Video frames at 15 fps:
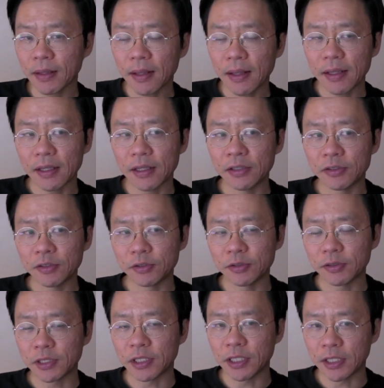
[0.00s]
into
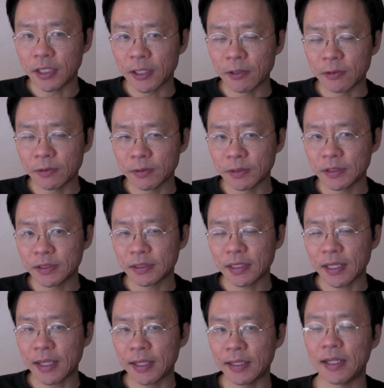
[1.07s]
Keynote
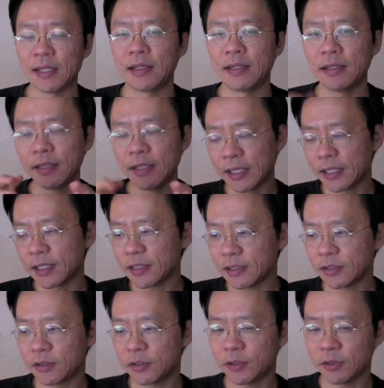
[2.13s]
and then link
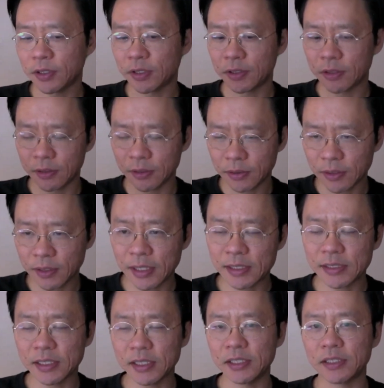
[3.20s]
to other
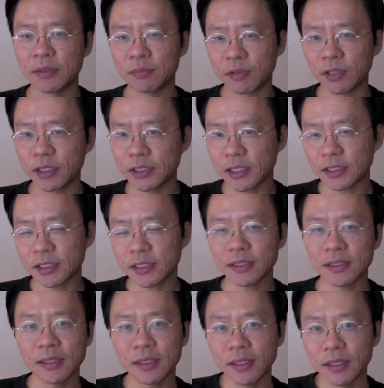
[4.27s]
essays and projects.
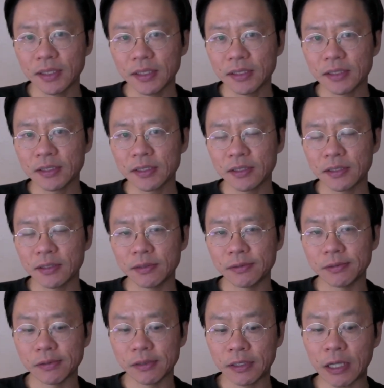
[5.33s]
So
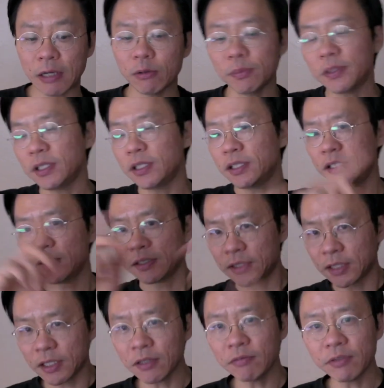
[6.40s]
that will be a
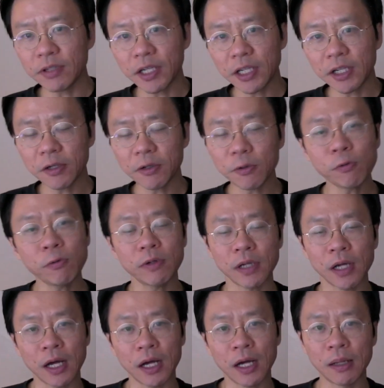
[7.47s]
second video
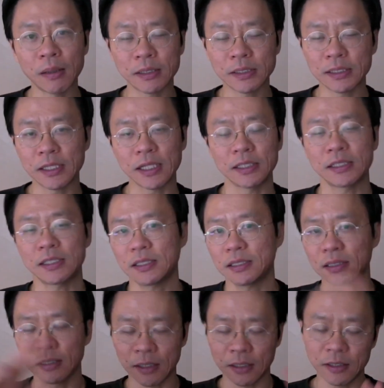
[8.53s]
because that's
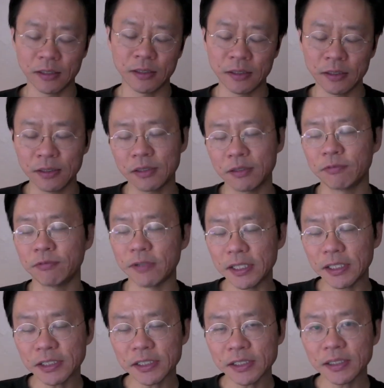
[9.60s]
another
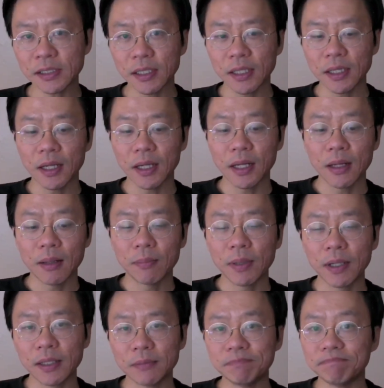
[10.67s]
phase.
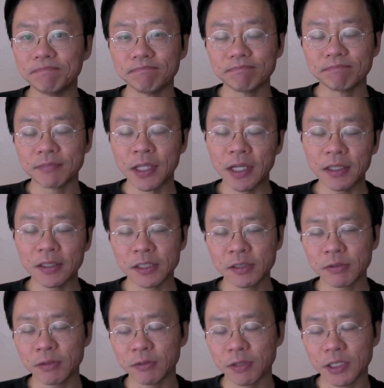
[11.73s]
But yeah, thanks for
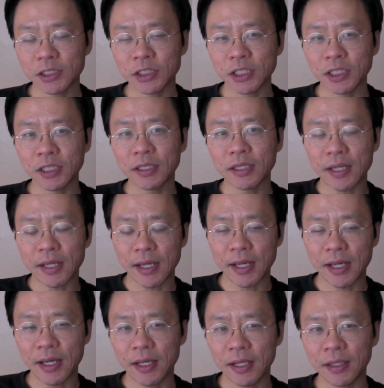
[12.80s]
watching.
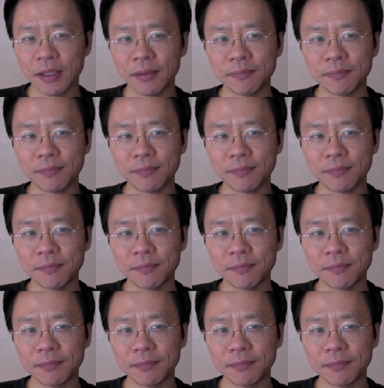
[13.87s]
And